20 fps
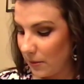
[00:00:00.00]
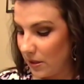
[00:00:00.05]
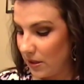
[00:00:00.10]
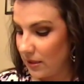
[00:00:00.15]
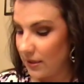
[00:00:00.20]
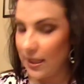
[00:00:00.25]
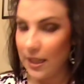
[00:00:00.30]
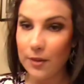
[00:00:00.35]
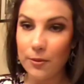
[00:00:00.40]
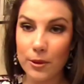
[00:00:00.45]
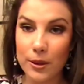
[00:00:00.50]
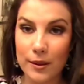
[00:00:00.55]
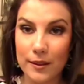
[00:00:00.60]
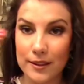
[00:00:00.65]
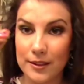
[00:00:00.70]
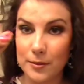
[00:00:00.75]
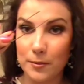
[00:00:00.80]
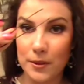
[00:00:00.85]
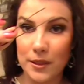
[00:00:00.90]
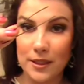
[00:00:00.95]
you can take one of
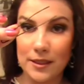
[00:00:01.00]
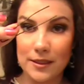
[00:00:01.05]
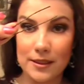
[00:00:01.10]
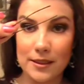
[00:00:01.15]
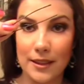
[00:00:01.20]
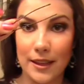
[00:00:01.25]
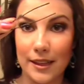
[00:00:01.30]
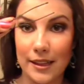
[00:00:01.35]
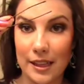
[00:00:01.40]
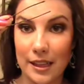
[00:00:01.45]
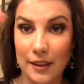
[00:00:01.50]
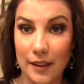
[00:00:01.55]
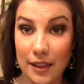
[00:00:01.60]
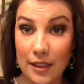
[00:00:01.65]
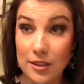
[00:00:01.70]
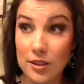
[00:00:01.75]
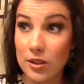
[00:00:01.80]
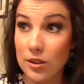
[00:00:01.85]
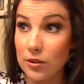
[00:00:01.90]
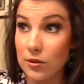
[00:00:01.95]
these pins like I
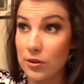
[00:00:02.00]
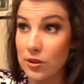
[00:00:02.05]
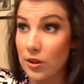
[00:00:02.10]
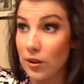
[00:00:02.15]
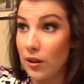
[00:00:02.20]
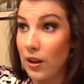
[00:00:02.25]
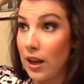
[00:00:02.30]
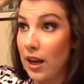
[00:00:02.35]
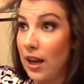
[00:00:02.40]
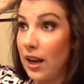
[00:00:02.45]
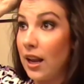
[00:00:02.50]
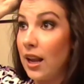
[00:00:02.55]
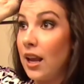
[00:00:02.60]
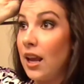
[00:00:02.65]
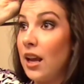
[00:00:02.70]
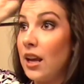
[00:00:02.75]
like to use a lot